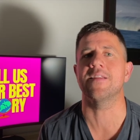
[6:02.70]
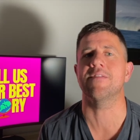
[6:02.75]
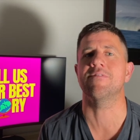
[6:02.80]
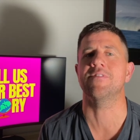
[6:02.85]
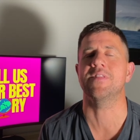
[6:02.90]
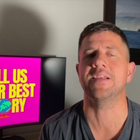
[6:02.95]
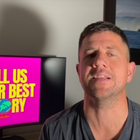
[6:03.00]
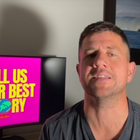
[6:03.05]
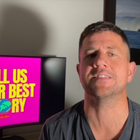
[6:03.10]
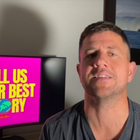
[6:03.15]

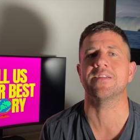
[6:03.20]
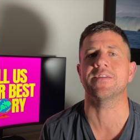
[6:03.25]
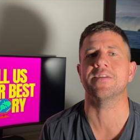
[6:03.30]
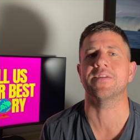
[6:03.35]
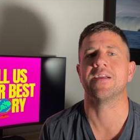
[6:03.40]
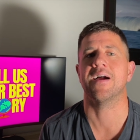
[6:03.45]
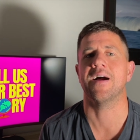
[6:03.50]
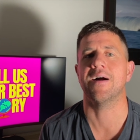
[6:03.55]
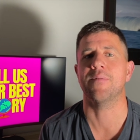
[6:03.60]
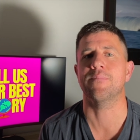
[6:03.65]
everything that's going
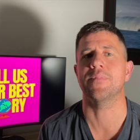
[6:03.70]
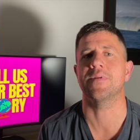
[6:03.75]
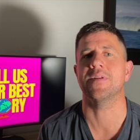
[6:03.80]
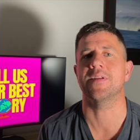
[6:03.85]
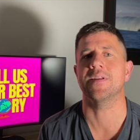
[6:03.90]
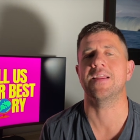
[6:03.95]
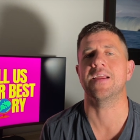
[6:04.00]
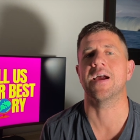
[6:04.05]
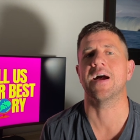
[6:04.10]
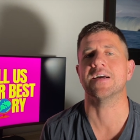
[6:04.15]
to come
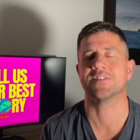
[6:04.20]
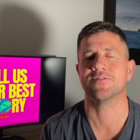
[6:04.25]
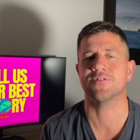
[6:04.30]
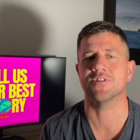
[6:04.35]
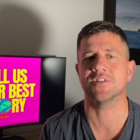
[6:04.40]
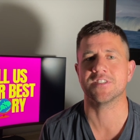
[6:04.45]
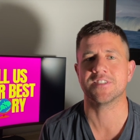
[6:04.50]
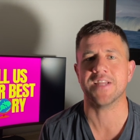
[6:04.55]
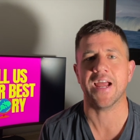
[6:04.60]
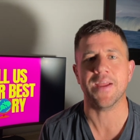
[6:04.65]
and he asked for
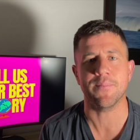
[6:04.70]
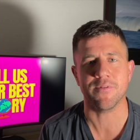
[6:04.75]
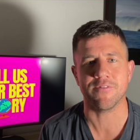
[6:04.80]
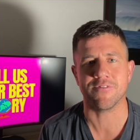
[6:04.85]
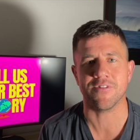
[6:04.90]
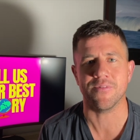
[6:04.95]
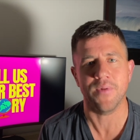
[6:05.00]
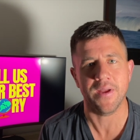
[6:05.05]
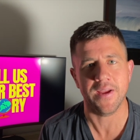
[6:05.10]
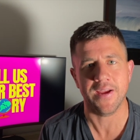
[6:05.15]
a statement
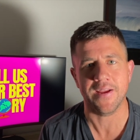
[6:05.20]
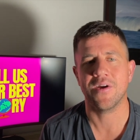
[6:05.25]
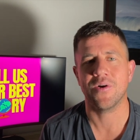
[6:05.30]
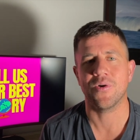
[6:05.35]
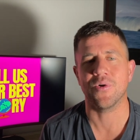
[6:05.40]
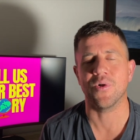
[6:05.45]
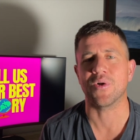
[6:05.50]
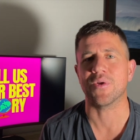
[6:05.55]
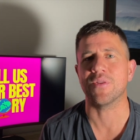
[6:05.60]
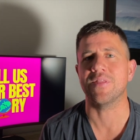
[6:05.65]
from me.
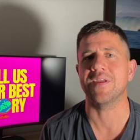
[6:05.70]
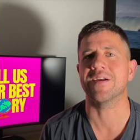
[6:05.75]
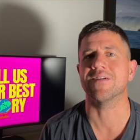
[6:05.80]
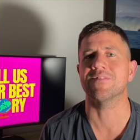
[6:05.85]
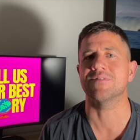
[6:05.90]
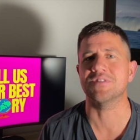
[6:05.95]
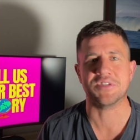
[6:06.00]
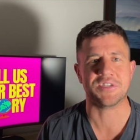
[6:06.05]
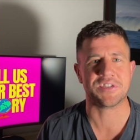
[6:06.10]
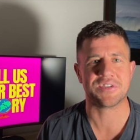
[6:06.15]
All I could think of
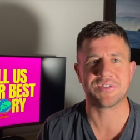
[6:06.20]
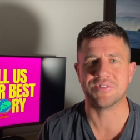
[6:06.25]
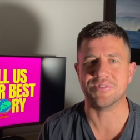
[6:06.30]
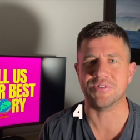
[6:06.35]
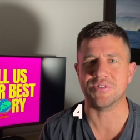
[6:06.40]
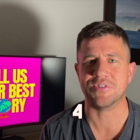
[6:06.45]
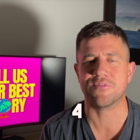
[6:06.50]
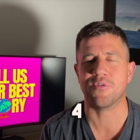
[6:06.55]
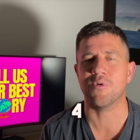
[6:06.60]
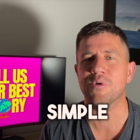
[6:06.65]
was,
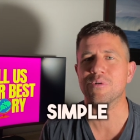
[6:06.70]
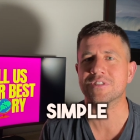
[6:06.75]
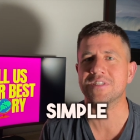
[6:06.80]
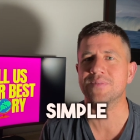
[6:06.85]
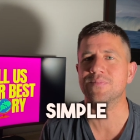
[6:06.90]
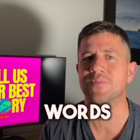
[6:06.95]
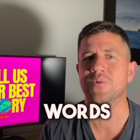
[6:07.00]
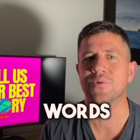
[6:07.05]
was four simple